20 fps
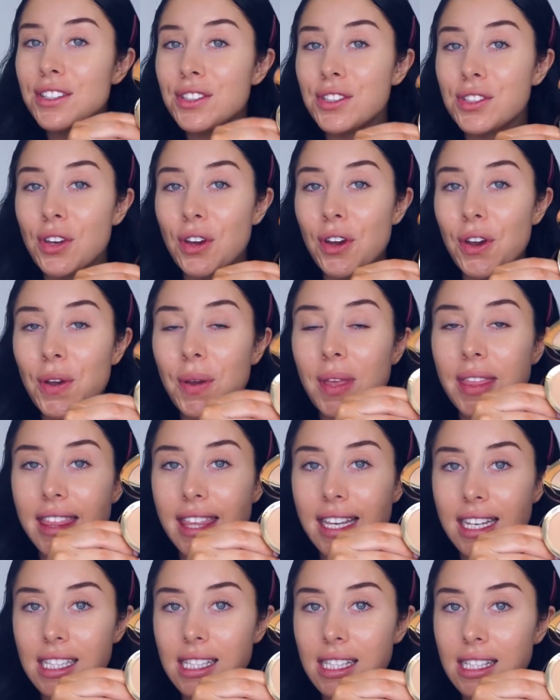So
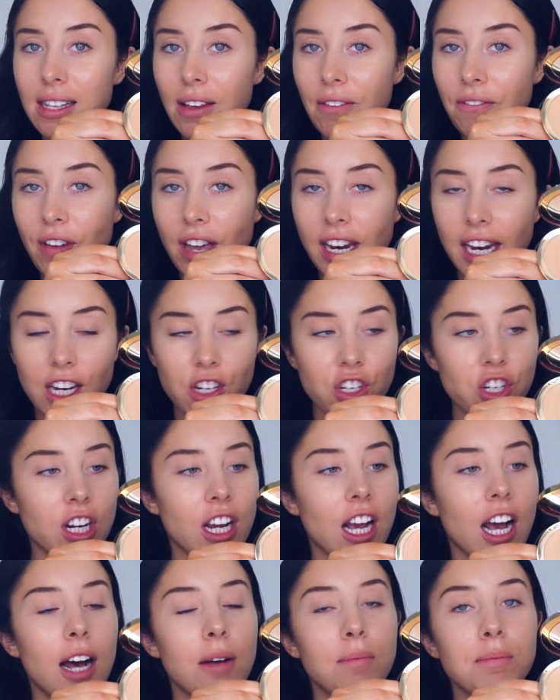this foundation
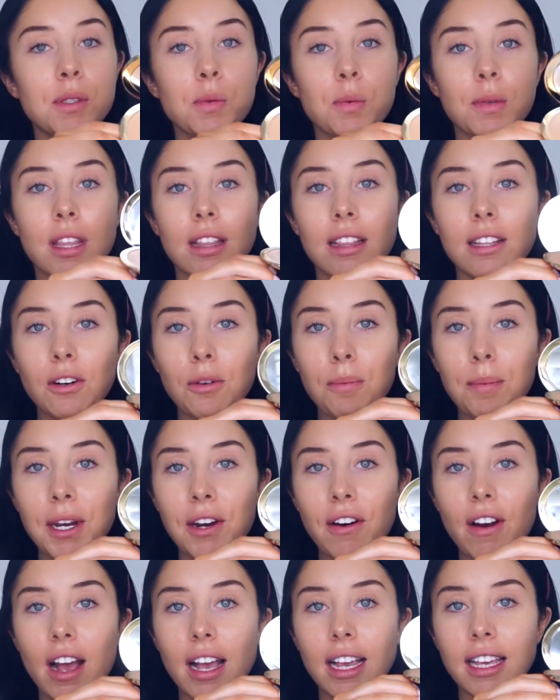comes with a little
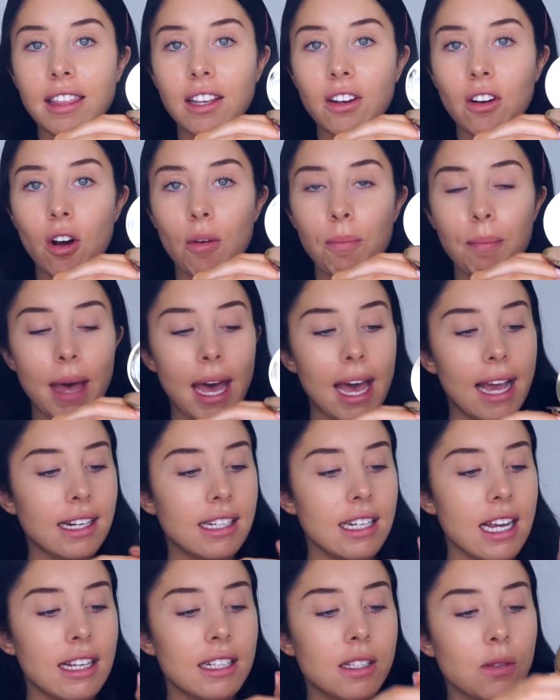mirror in the
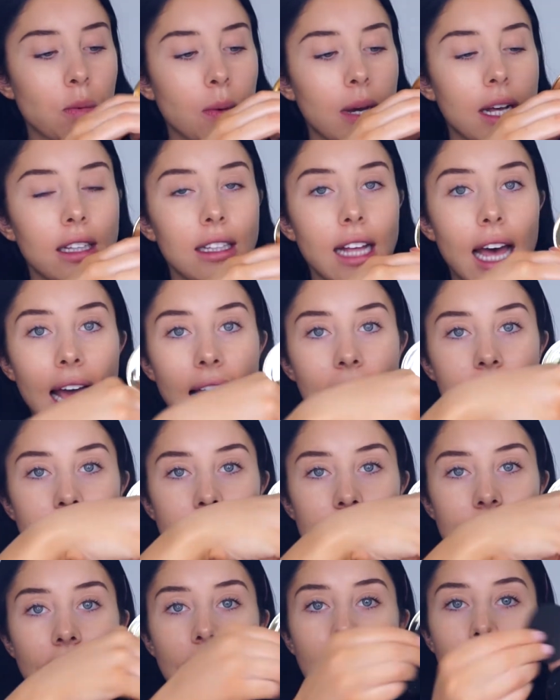compact, as well
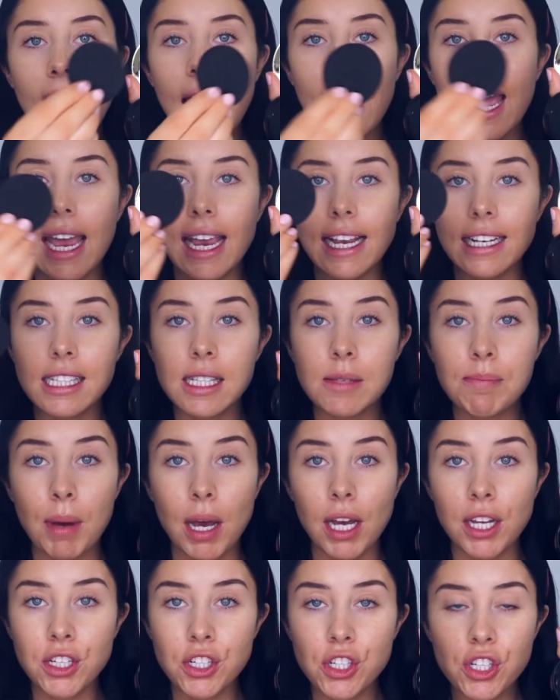as a
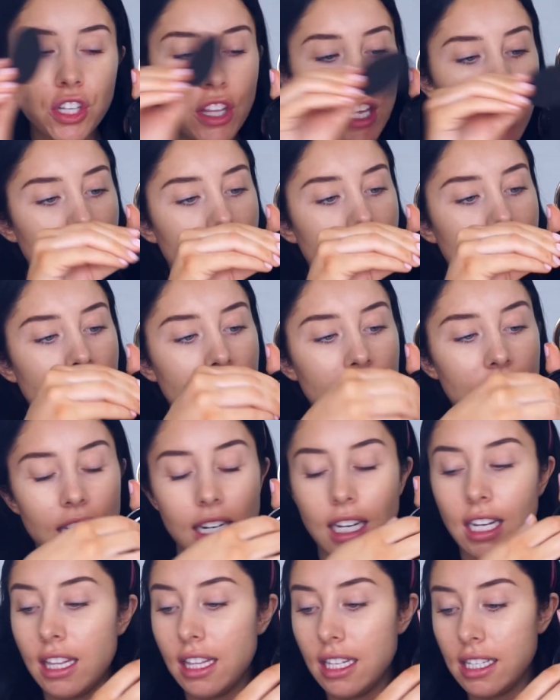sponge that is hidden
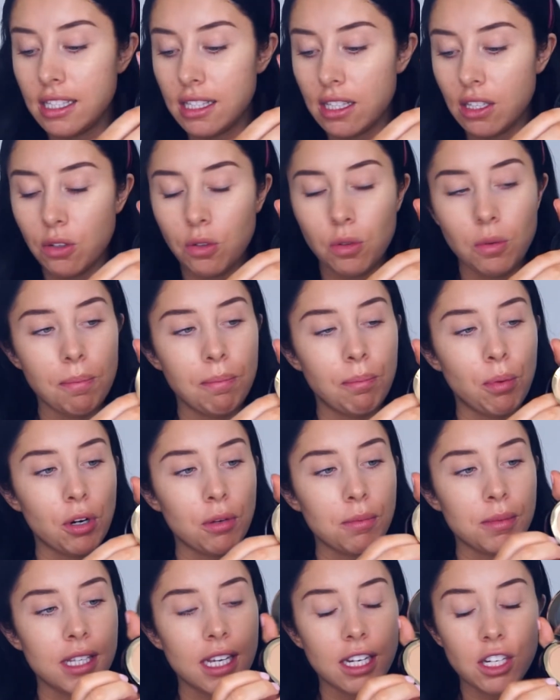in this little
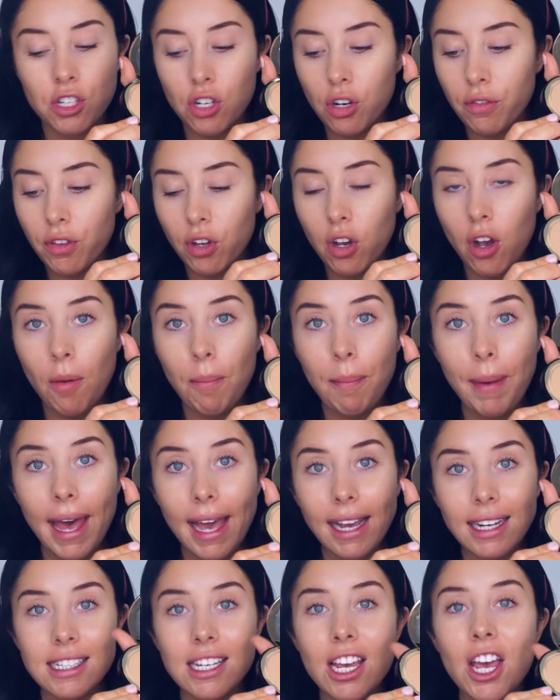bottom section of the
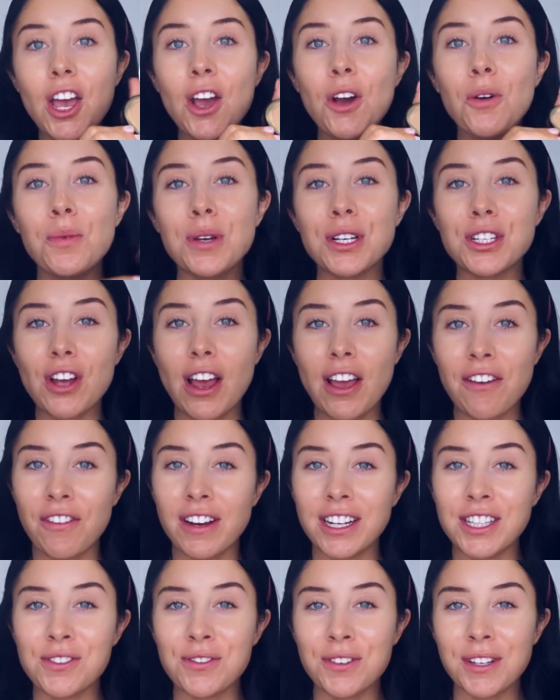compact, which I
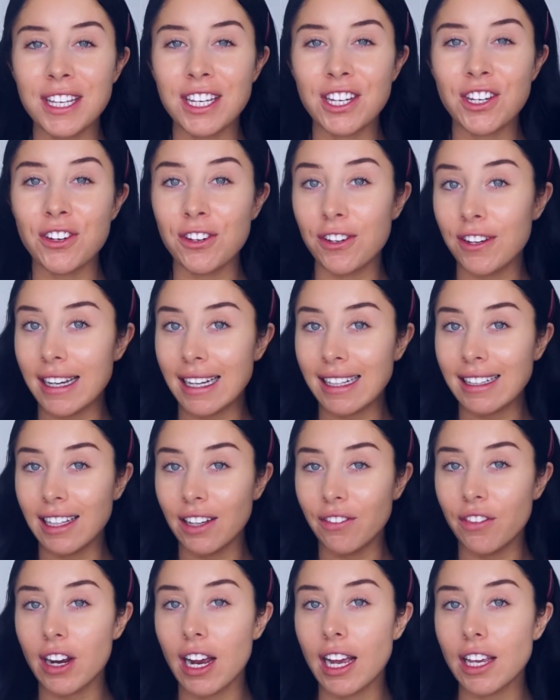find is really cute and
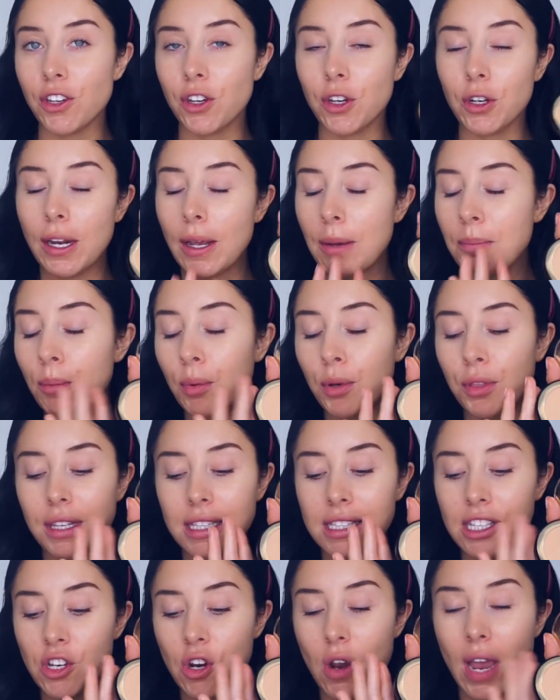clever. You can put
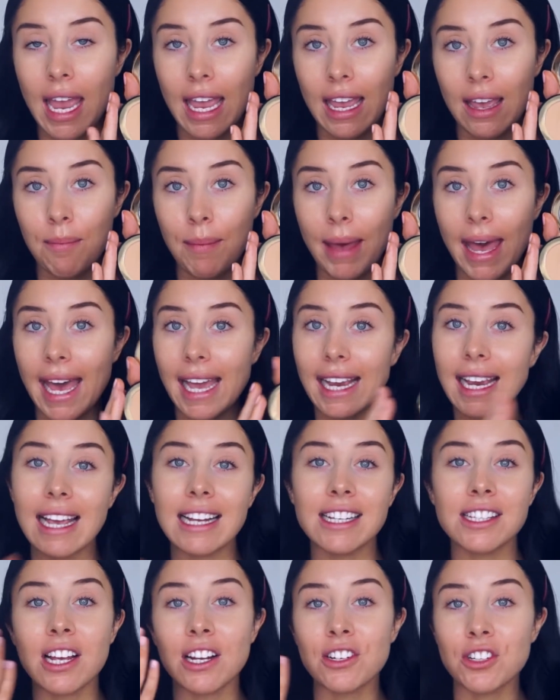this in your handbag
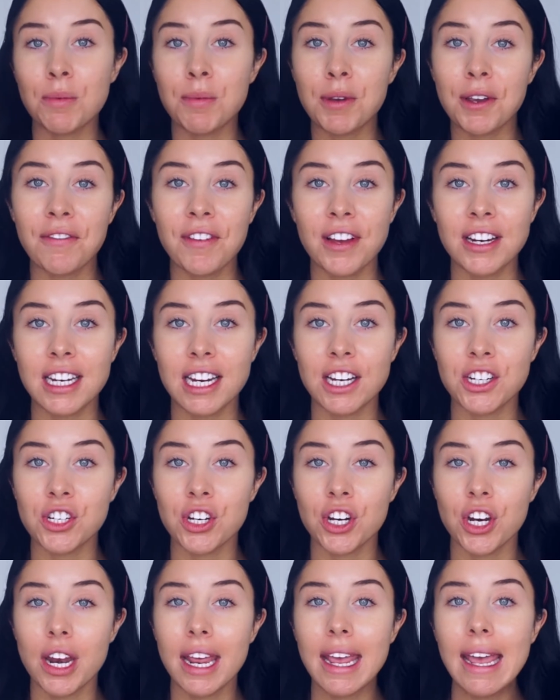and touch up your
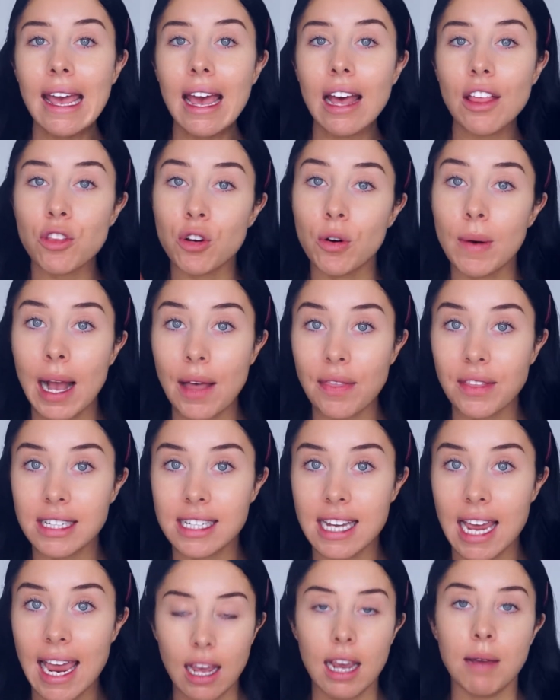foundation throughout the
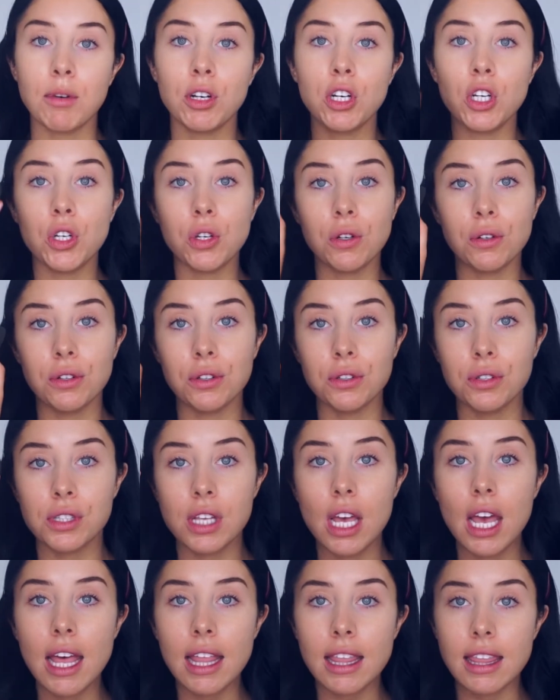day. I'm going to use
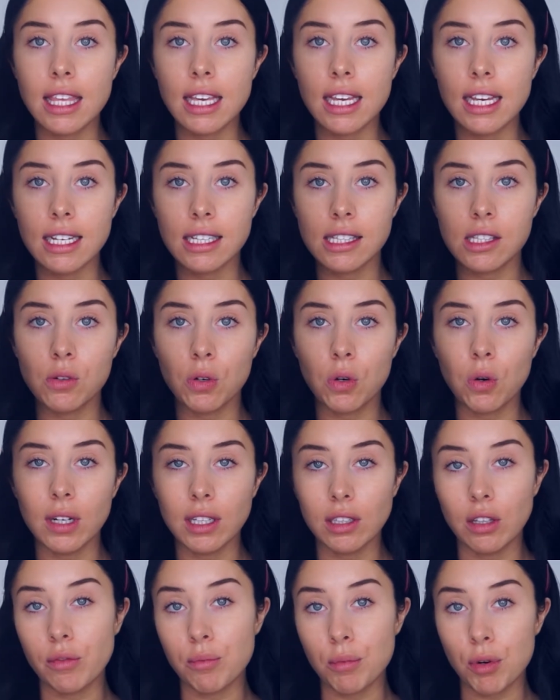the Silk
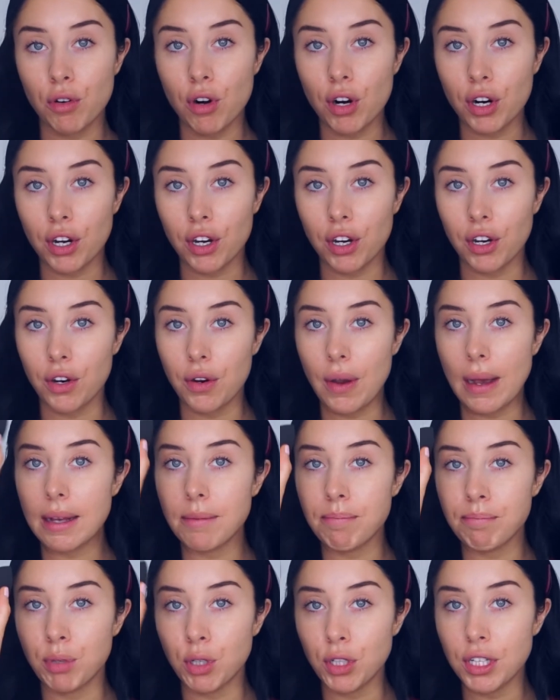Oil of Morocco
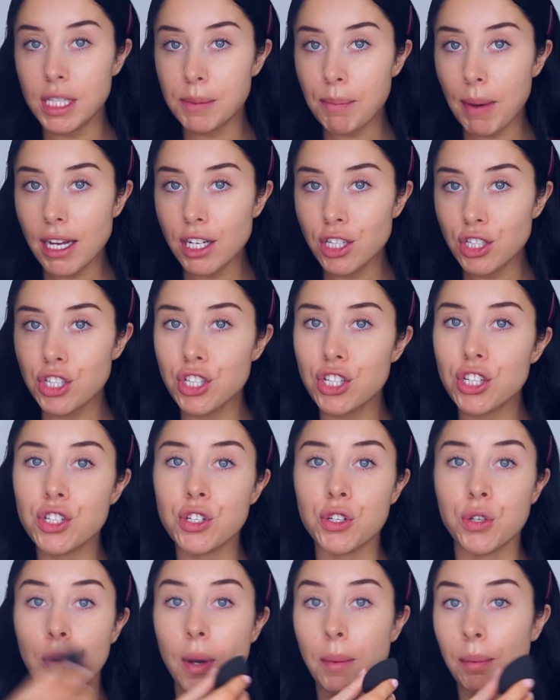beauty sponge
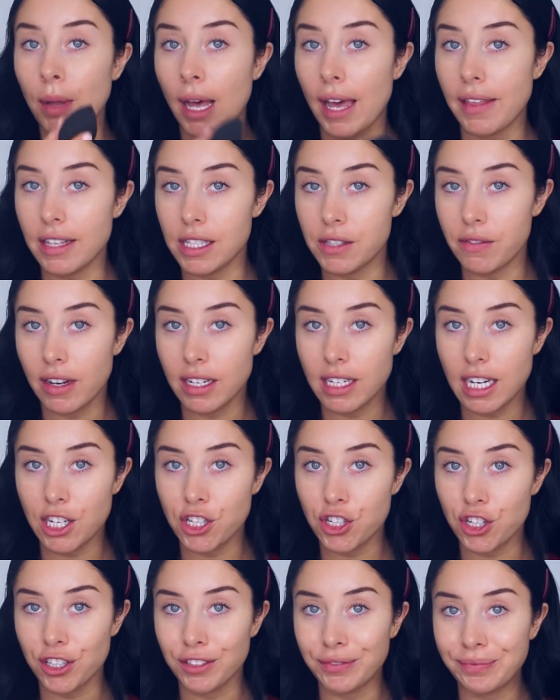to apply this
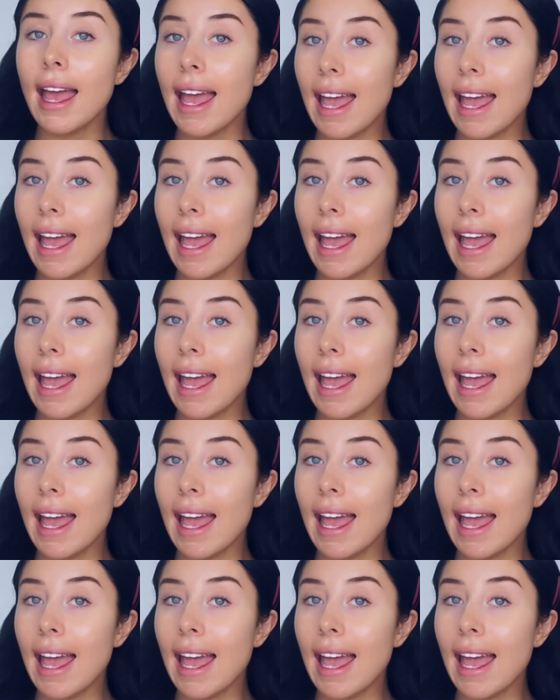foundation.